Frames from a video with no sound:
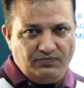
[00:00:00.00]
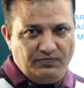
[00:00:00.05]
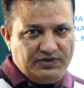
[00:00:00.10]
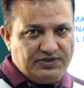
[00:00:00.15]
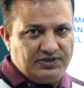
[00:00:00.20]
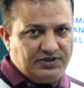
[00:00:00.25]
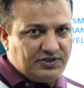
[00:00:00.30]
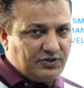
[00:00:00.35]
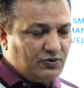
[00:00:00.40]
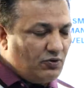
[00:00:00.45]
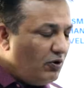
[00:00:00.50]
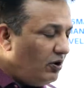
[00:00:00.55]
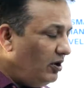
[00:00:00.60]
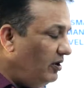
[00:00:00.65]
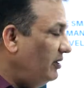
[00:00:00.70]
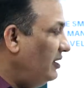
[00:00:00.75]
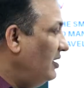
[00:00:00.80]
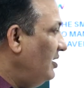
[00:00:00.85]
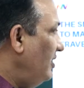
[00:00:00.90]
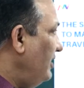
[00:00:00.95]
which is
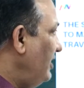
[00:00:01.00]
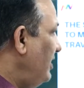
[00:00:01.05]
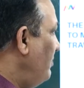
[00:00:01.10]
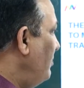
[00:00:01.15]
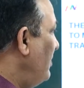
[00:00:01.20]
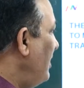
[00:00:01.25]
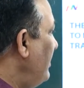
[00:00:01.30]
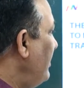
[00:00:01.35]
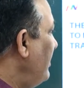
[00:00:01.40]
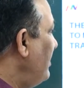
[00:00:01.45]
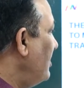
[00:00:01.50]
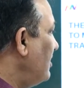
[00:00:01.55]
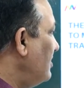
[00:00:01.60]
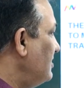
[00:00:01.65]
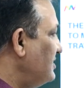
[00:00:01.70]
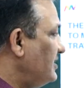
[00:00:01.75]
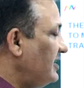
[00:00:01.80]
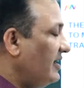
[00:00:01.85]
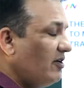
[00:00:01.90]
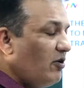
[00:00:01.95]
called a
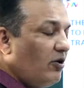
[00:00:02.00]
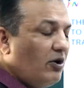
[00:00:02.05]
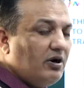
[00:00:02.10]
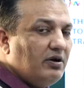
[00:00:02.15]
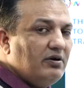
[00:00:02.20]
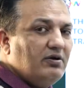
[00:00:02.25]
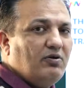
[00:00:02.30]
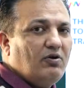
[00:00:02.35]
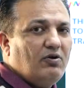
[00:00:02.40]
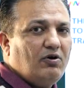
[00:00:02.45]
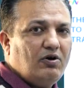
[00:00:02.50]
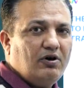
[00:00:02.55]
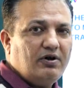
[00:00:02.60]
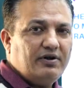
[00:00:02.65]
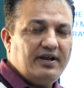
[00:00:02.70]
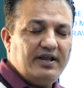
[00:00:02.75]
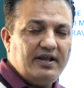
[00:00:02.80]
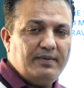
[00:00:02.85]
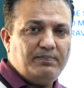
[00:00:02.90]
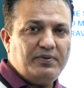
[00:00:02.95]
multi-currency card
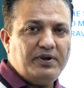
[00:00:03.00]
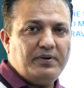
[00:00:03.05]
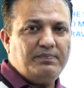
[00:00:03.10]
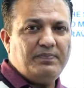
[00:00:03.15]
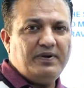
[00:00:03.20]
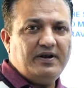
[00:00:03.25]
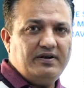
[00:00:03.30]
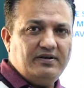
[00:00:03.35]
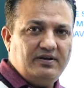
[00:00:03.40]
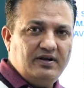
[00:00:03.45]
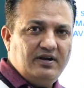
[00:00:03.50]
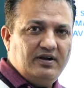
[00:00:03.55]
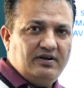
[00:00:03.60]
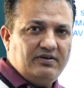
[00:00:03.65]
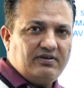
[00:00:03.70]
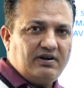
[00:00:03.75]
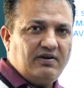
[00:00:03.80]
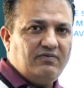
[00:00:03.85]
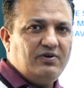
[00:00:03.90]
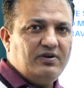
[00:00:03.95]
or a prepaid
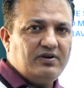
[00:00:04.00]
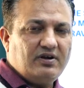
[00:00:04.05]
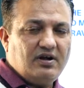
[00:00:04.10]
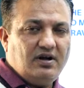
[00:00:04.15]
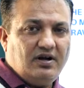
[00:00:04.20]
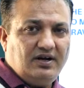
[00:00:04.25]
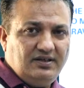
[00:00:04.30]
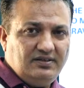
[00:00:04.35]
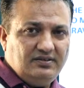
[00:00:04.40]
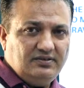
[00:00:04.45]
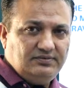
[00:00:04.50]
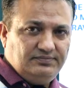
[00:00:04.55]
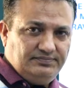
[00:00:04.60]
traveler card.